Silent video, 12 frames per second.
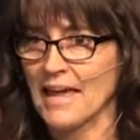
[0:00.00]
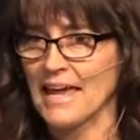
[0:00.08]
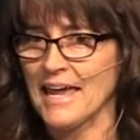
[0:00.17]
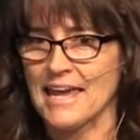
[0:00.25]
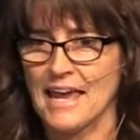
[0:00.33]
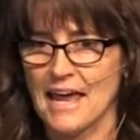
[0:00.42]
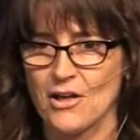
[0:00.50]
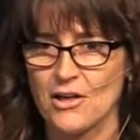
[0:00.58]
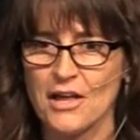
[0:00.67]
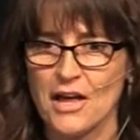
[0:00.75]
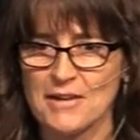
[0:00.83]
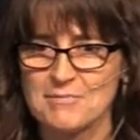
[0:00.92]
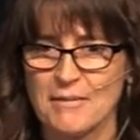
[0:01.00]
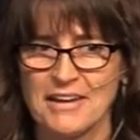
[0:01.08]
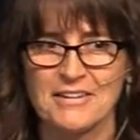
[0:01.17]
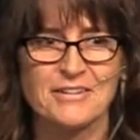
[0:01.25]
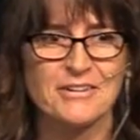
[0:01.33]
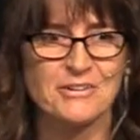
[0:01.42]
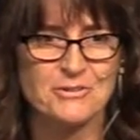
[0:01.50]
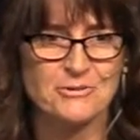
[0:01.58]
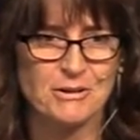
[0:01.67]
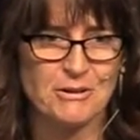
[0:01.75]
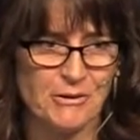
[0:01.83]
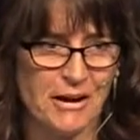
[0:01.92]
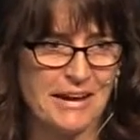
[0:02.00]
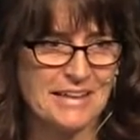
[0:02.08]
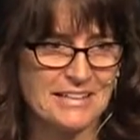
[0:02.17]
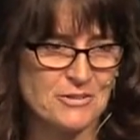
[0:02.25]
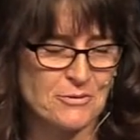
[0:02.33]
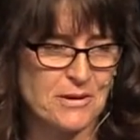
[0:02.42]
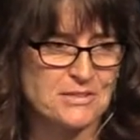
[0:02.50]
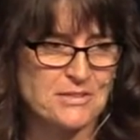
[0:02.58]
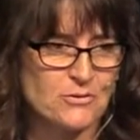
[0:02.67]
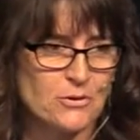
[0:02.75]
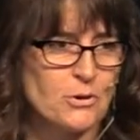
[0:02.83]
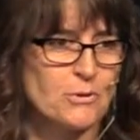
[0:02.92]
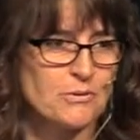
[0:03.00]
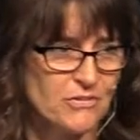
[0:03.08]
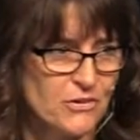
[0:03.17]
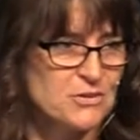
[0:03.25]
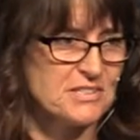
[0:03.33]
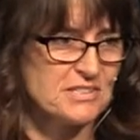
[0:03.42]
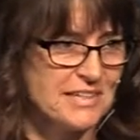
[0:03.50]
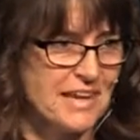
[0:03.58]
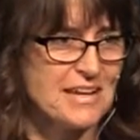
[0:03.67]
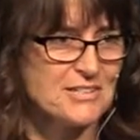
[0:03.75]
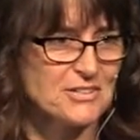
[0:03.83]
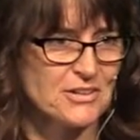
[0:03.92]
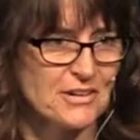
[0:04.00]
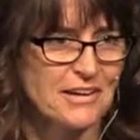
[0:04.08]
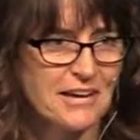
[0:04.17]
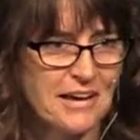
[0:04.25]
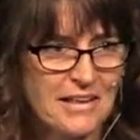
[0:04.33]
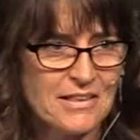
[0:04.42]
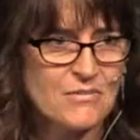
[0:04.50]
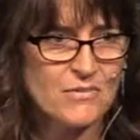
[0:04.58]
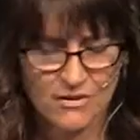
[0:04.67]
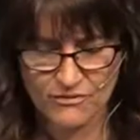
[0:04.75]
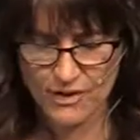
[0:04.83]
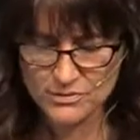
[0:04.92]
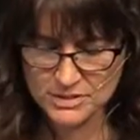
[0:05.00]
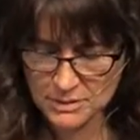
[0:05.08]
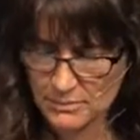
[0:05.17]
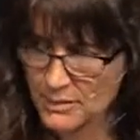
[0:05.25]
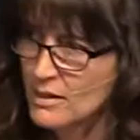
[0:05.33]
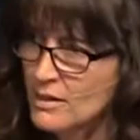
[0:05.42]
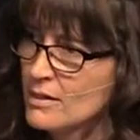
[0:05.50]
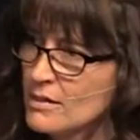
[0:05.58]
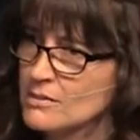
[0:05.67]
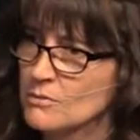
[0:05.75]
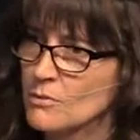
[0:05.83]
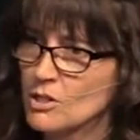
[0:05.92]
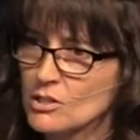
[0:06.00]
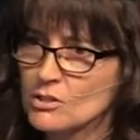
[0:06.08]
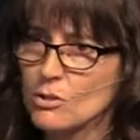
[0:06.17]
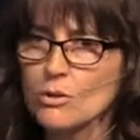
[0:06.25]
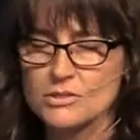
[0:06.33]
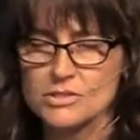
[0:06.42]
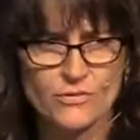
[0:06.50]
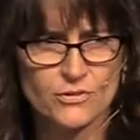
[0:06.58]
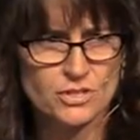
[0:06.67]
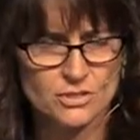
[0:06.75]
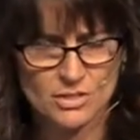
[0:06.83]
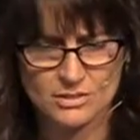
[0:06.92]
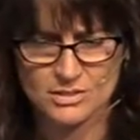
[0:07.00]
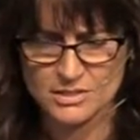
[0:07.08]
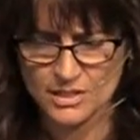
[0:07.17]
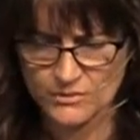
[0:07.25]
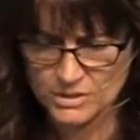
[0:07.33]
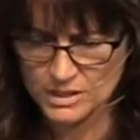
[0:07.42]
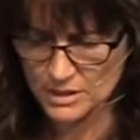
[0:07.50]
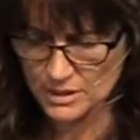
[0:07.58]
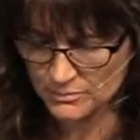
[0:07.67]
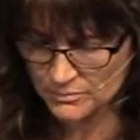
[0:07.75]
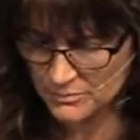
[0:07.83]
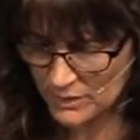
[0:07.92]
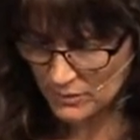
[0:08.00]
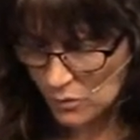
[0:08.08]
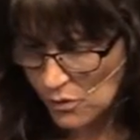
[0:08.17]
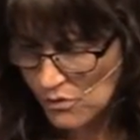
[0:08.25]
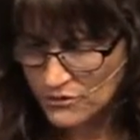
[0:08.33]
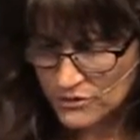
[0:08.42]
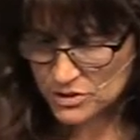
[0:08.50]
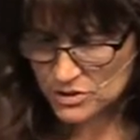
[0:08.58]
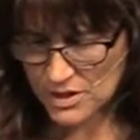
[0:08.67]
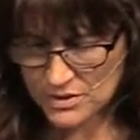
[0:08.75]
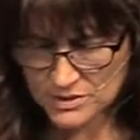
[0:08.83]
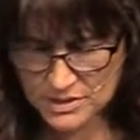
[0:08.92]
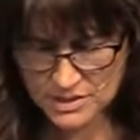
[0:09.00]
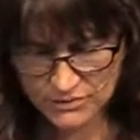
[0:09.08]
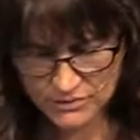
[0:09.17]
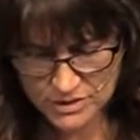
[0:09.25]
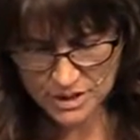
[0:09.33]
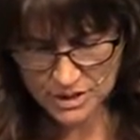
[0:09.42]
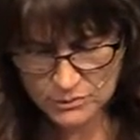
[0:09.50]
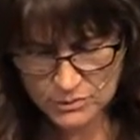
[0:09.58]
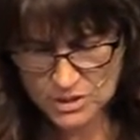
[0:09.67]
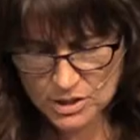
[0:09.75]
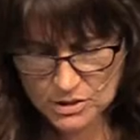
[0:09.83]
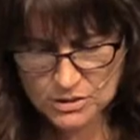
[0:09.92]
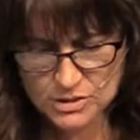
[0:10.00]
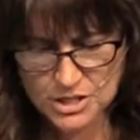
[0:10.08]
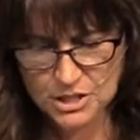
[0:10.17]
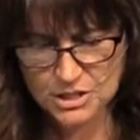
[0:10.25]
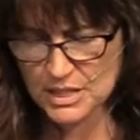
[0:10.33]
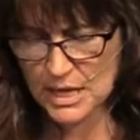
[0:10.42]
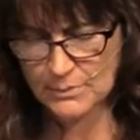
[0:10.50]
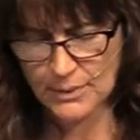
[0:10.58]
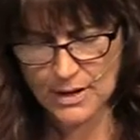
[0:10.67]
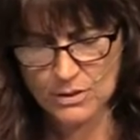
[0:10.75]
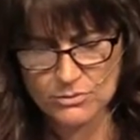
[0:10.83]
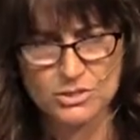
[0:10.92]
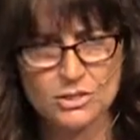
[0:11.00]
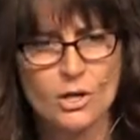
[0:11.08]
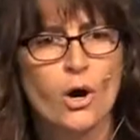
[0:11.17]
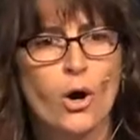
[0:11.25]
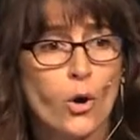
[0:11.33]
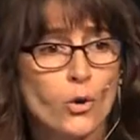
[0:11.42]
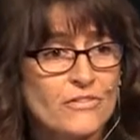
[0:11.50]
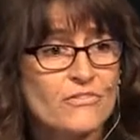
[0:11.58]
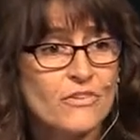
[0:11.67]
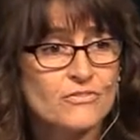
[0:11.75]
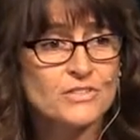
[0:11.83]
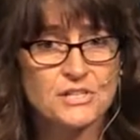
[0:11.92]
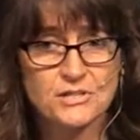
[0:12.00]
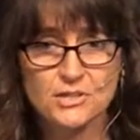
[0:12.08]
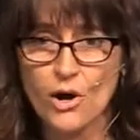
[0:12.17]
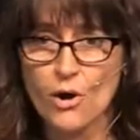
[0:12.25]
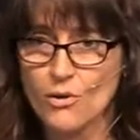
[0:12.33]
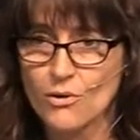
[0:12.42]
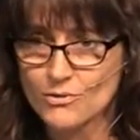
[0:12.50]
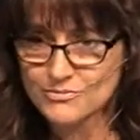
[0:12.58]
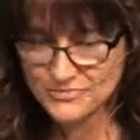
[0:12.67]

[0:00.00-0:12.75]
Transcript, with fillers: Hey, Elle and Michael are doing great. The rest of you are refusing to answer. I love it. I found some, some good goals for 2017. My goal for 2017 was to lose just 10 pounds, only 15 to go.